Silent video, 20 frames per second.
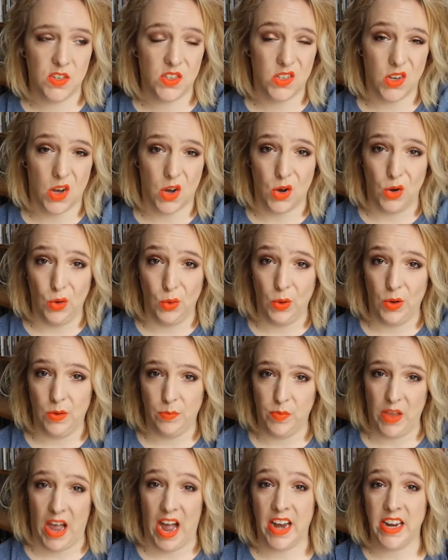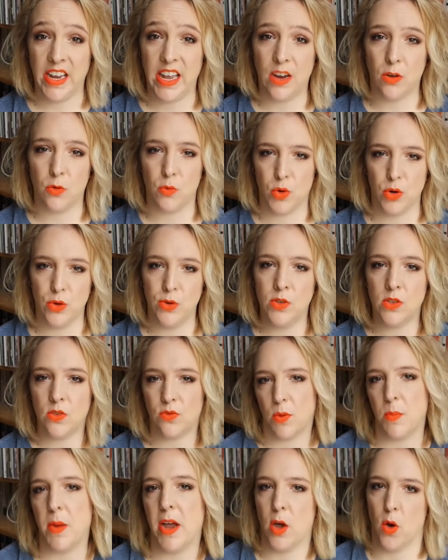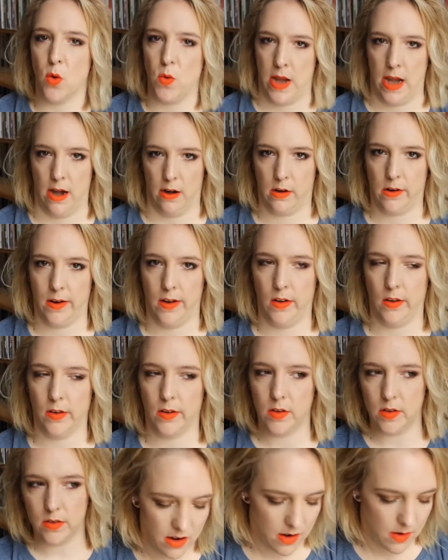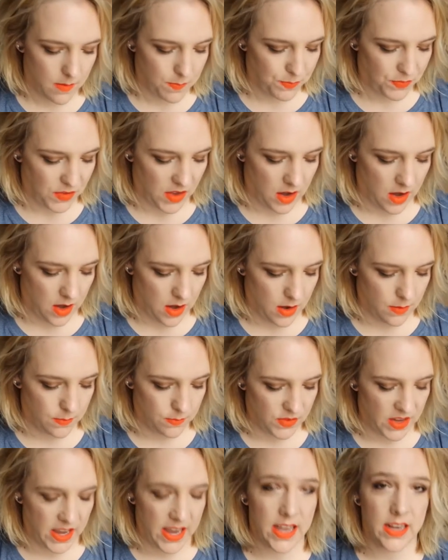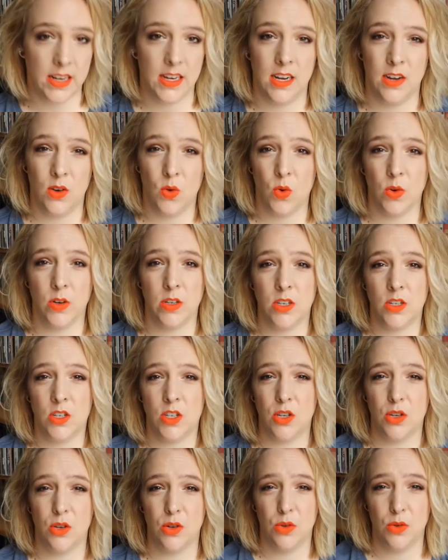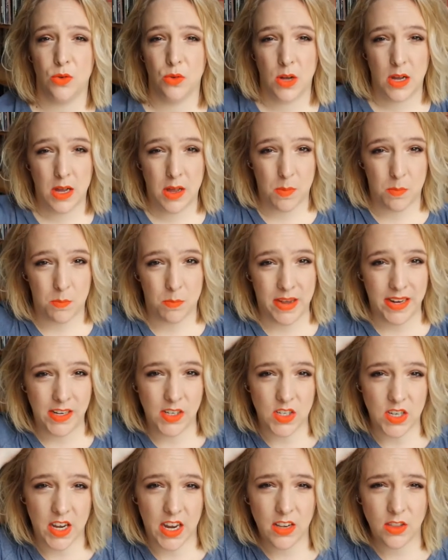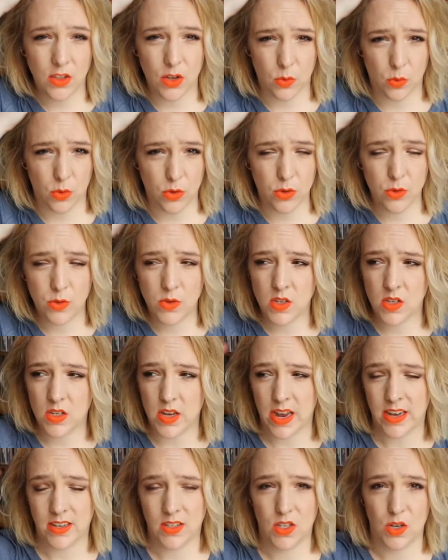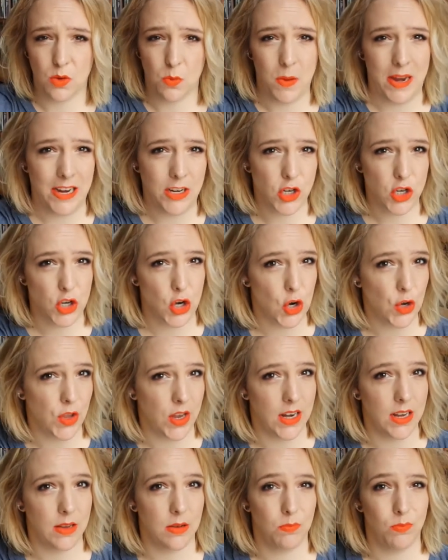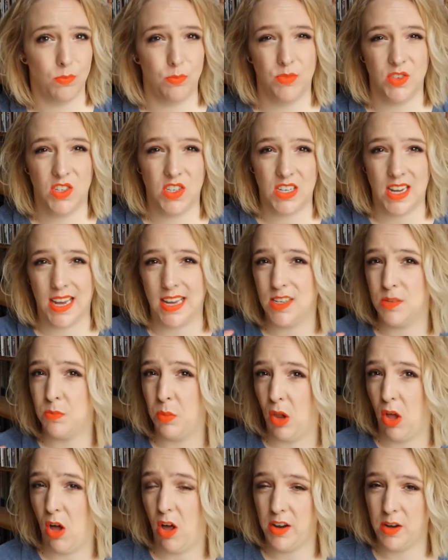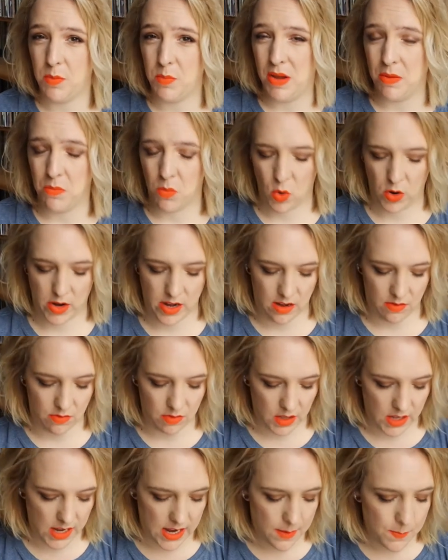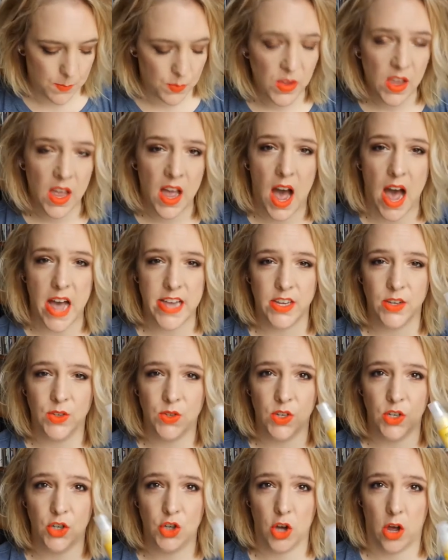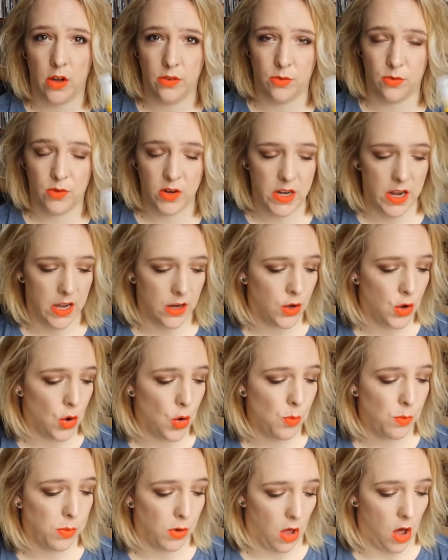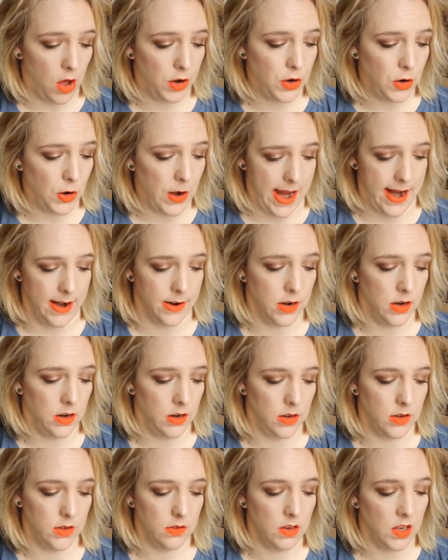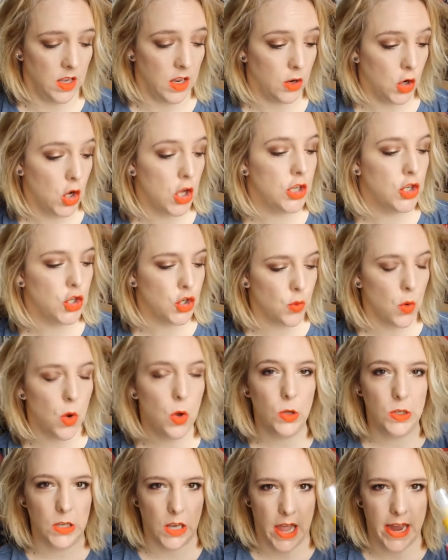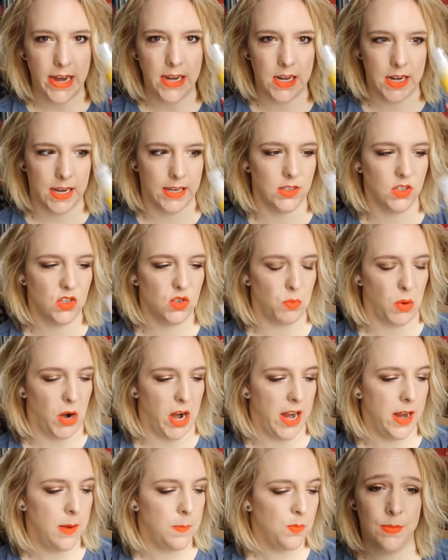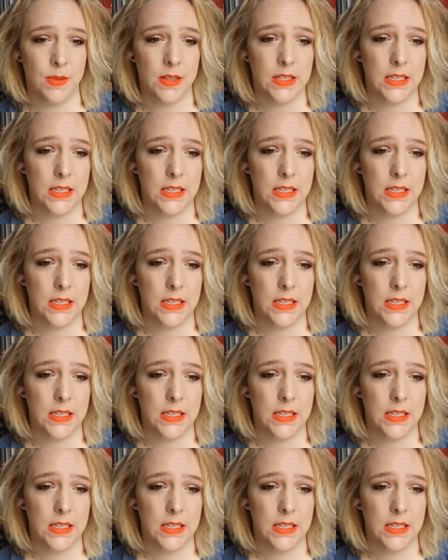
So I get roots from my own hair color. Um, and in order to maintain the roots and to make sure that it stays blonde a bit more evenly, I use the John Frieda Go Blonder Hair uh, Controlled Lightening Spray.